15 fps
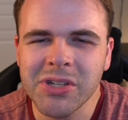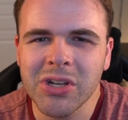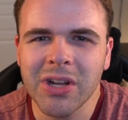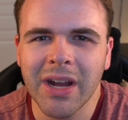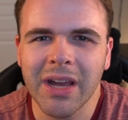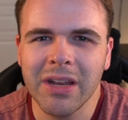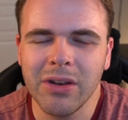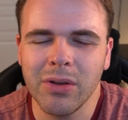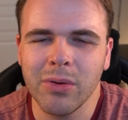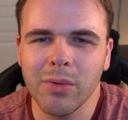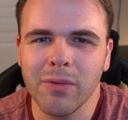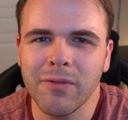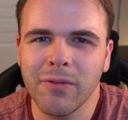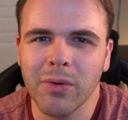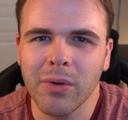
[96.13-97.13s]
could I
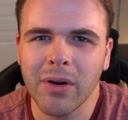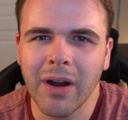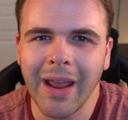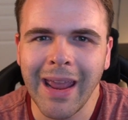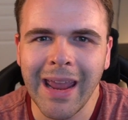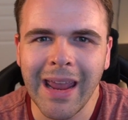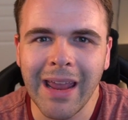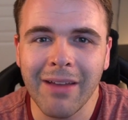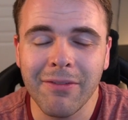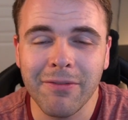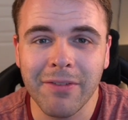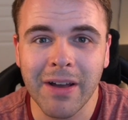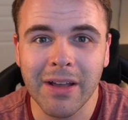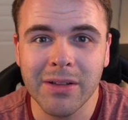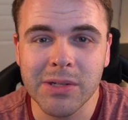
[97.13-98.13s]
do for a
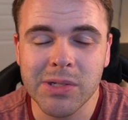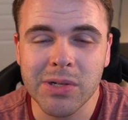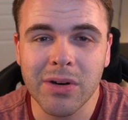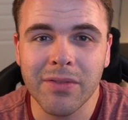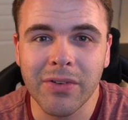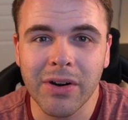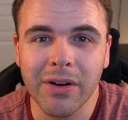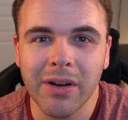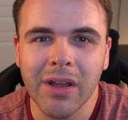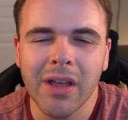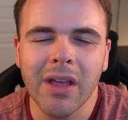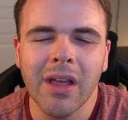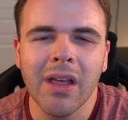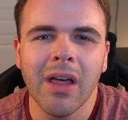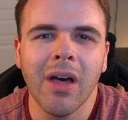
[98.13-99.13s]
file server?
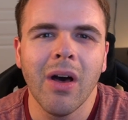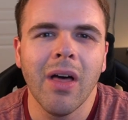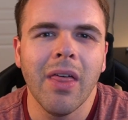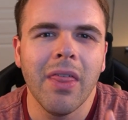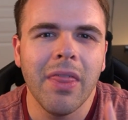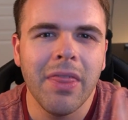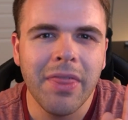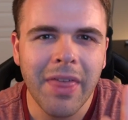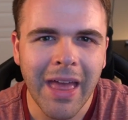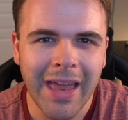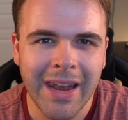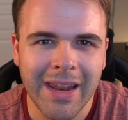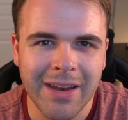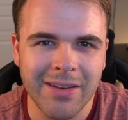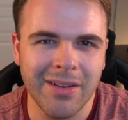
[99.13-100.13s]

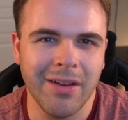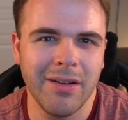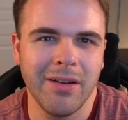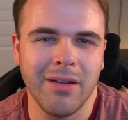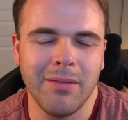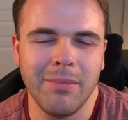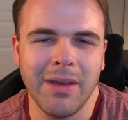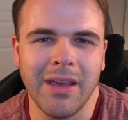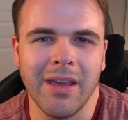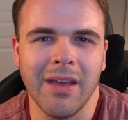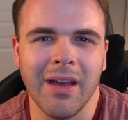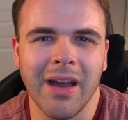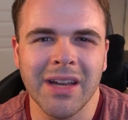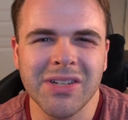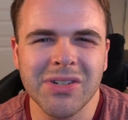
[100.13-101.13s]
Then it dawned on me.
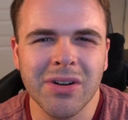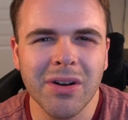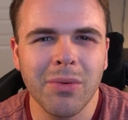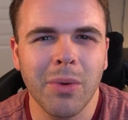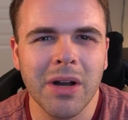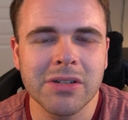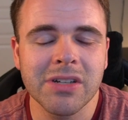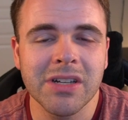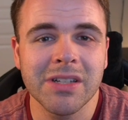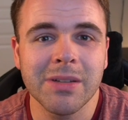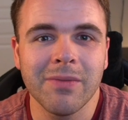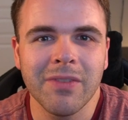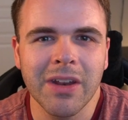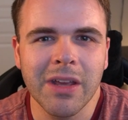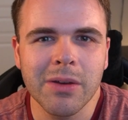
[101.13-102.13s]
I started watching
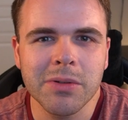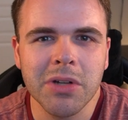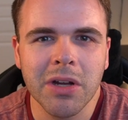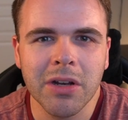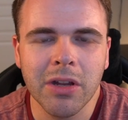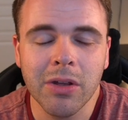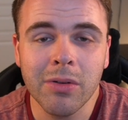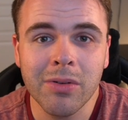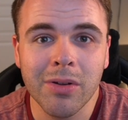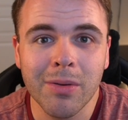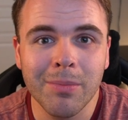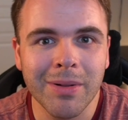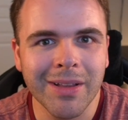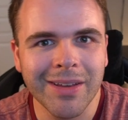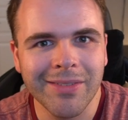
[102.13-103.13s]
some videos on
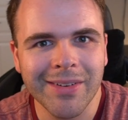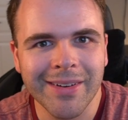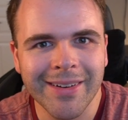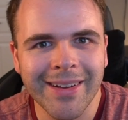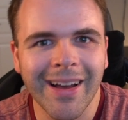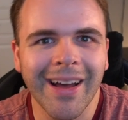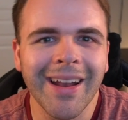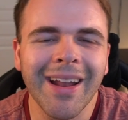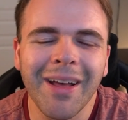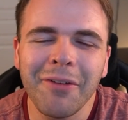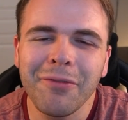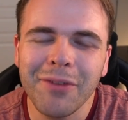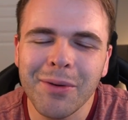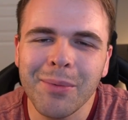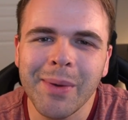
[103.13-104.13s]
YouTube, believe it or not, a
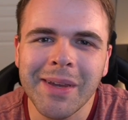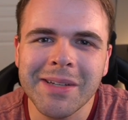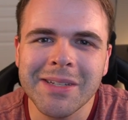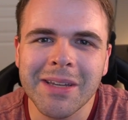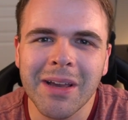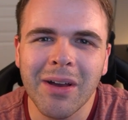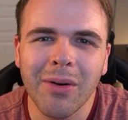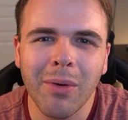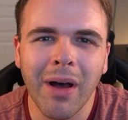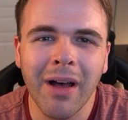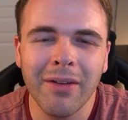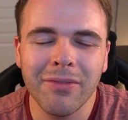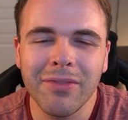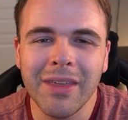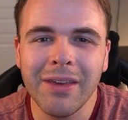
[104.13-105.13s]
few weeks ago
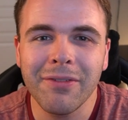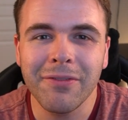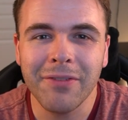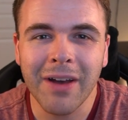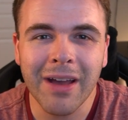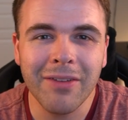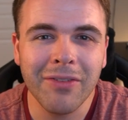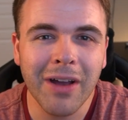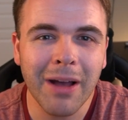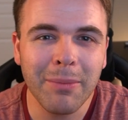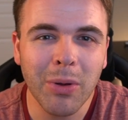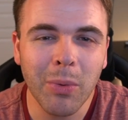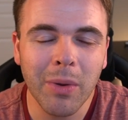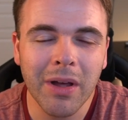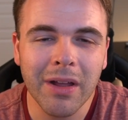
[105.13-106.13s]
of the
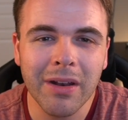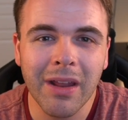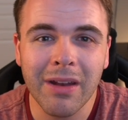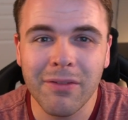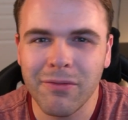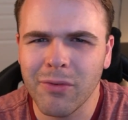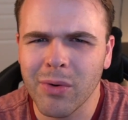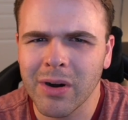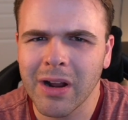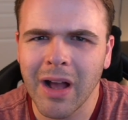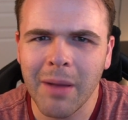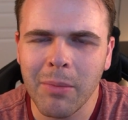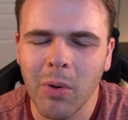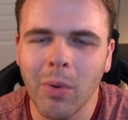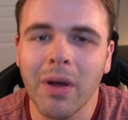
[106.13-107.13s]
5.1 and
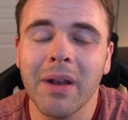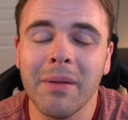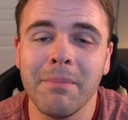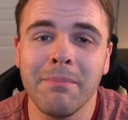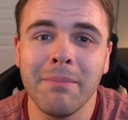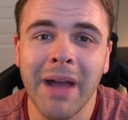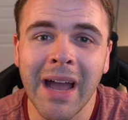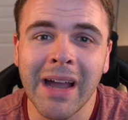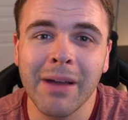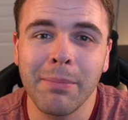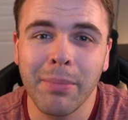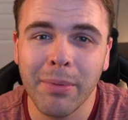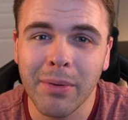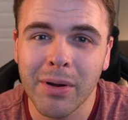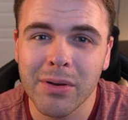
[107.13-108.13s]
4.1 Mac
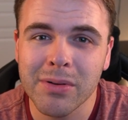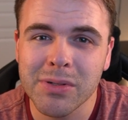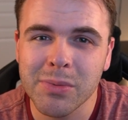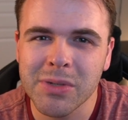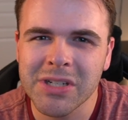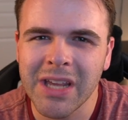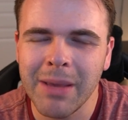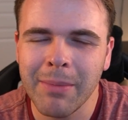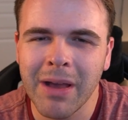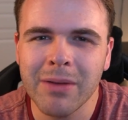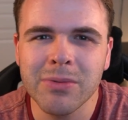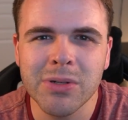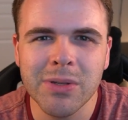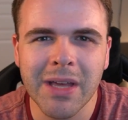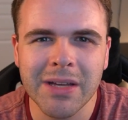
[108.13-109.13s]
Pros, which came out
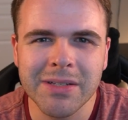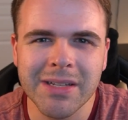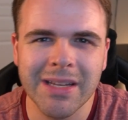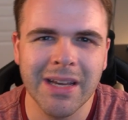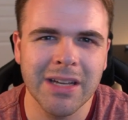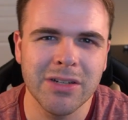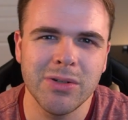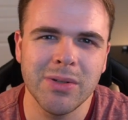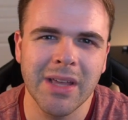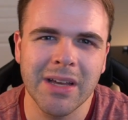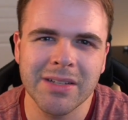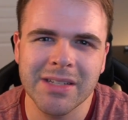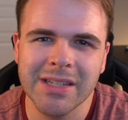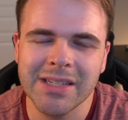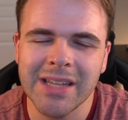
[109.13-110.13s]
in 2009,
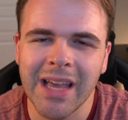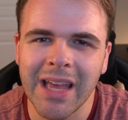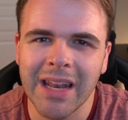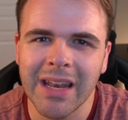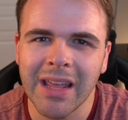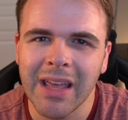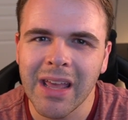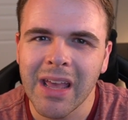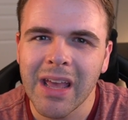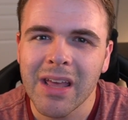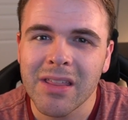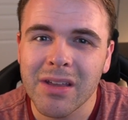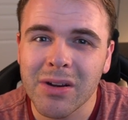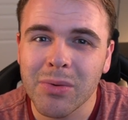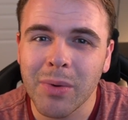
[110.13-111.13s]
2010.
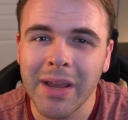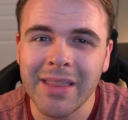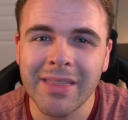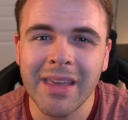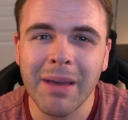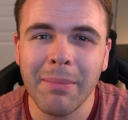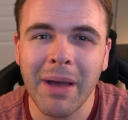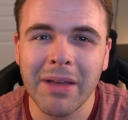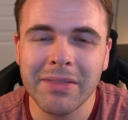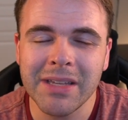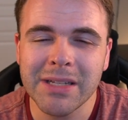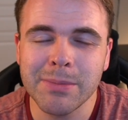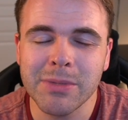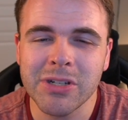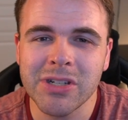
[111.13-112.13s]
The great thing about
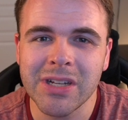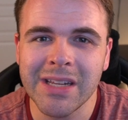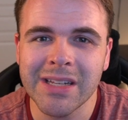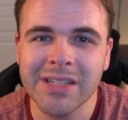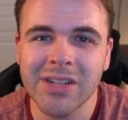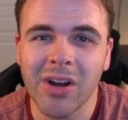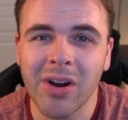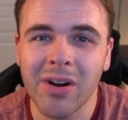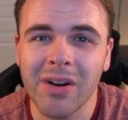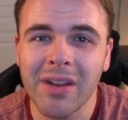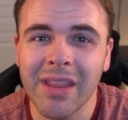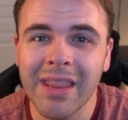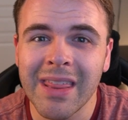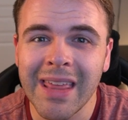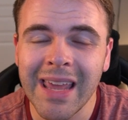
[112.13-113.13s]
these machines are
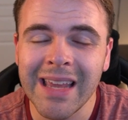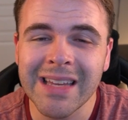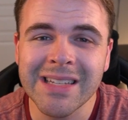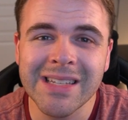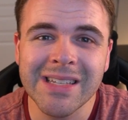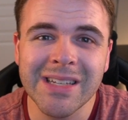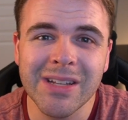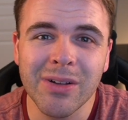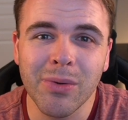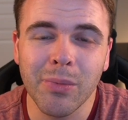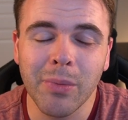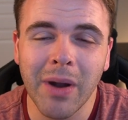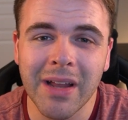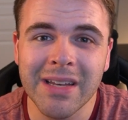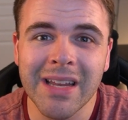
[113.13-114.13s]
they can still
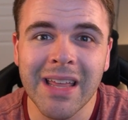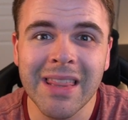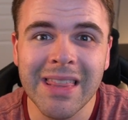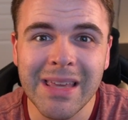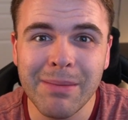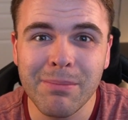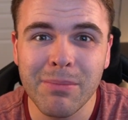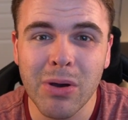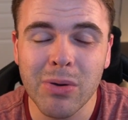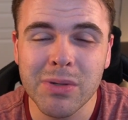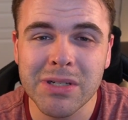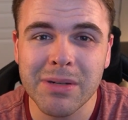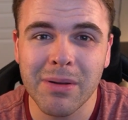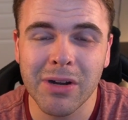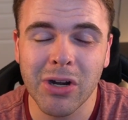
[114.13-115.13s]
run the
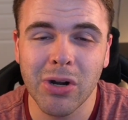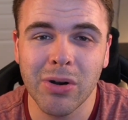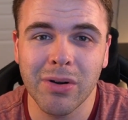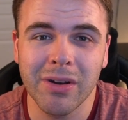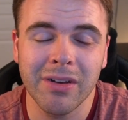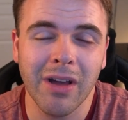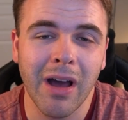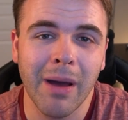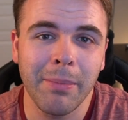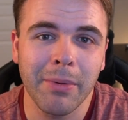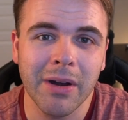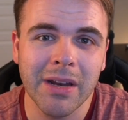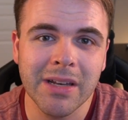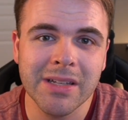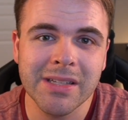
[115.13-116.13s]
most current
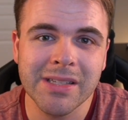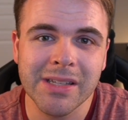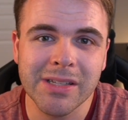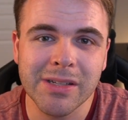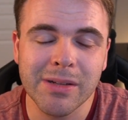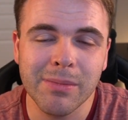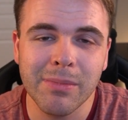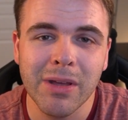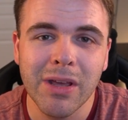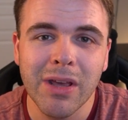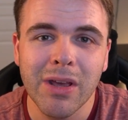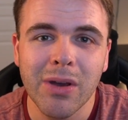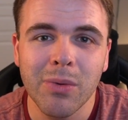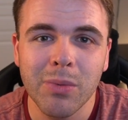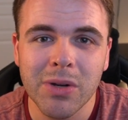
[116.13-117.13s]
operating system,
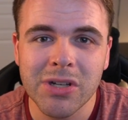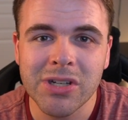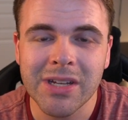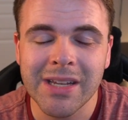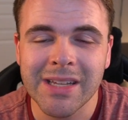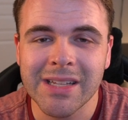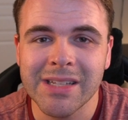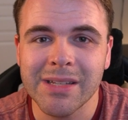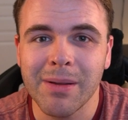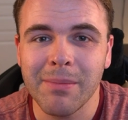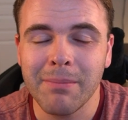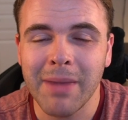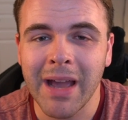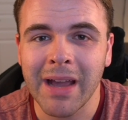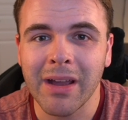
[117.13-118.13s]
which is
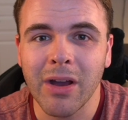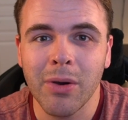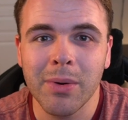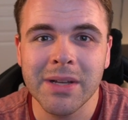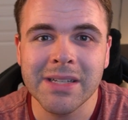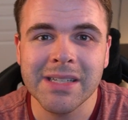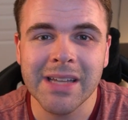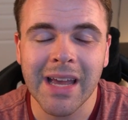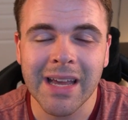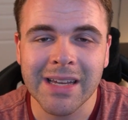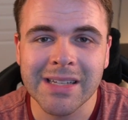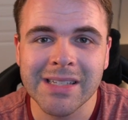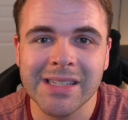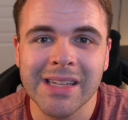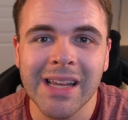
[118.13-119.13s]
Mac OS
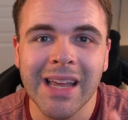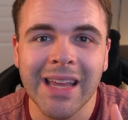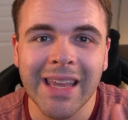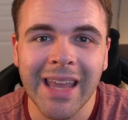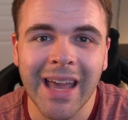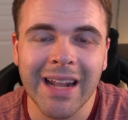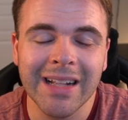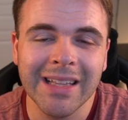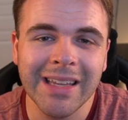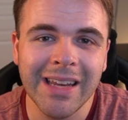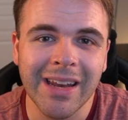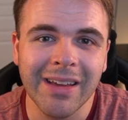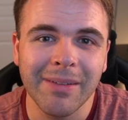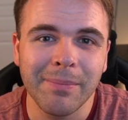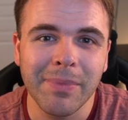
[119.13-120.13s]
X
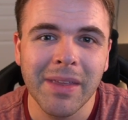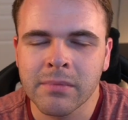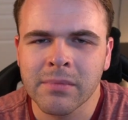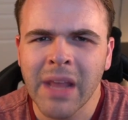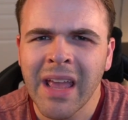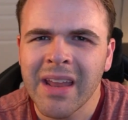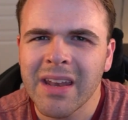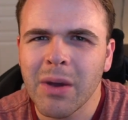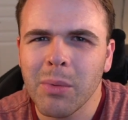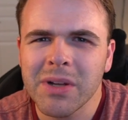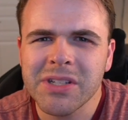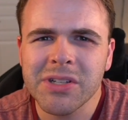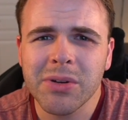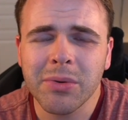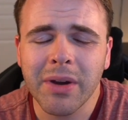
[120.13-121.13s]
Catalina. Now,
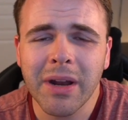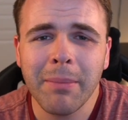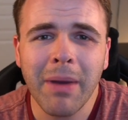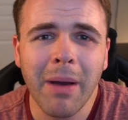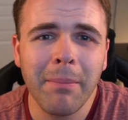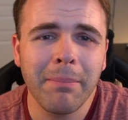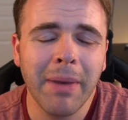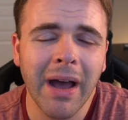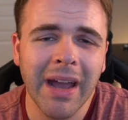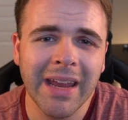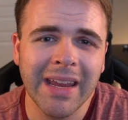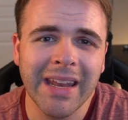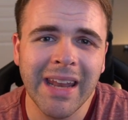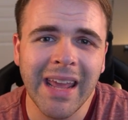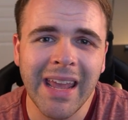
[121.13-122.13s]
what's so great about
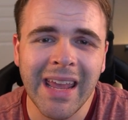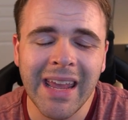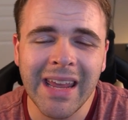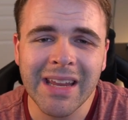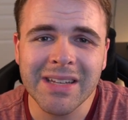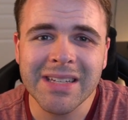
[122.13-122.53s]
buying a